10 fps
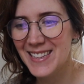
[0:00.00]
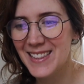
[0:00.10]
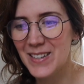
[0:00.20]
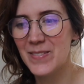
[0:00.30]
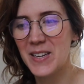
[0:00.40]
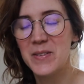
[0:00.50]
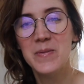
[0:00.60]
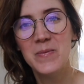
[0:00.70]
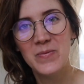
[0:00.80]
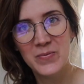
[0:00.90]
that I'm like
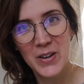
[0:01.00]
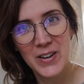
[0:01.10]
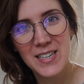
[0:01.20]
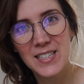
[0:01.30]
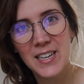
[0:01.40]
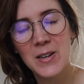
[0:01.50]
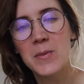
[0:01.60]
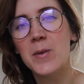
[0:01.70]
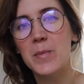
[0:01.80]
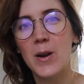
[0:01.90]
very excited
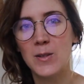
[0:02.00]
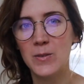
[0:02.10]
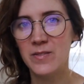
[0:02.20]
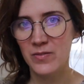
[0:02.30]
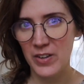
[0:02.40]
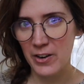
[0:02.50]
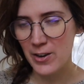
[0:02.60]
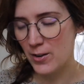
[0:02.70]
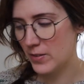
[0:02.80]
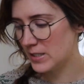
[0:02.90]
about, but also very
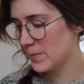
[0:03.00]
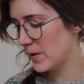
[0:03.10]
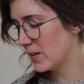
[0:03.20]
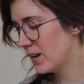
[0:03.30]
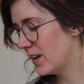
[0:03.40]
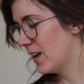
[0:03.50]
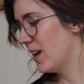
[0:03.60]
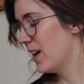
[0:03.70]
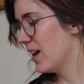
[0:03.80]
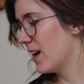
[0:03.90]
nervous about.
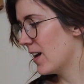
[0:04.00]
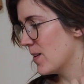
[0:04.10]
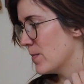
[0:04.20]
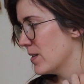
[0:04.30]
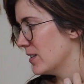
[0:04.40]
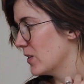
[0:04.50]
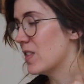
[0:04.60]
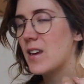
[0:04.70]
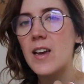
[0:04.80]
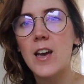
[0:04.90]
So I
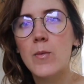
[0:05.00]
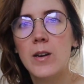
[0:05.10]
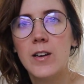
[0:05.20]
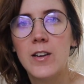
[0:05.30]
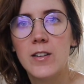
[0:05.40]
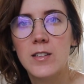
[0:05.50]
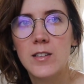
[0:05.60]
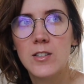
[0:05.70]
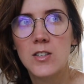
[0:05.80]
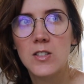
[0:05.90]
think I want to
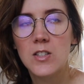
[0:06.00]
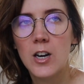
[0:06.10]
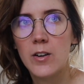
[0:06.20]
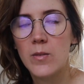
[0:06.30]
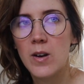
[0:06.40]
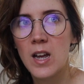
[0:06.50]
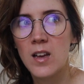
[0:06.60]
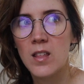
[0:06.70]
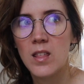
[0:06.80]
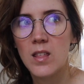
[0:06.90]
just start
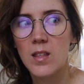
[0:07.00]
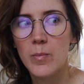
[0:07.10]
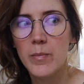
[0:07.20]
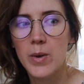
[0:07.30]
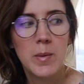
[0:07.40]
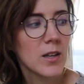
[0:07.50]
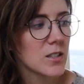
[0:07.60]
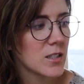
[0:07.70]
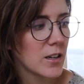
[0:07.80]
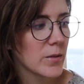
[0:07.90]
with, maybe I'll
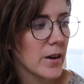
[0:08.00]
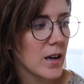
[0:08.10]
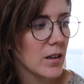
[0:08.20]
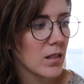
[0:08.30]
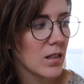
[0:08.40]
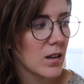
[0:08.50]
start with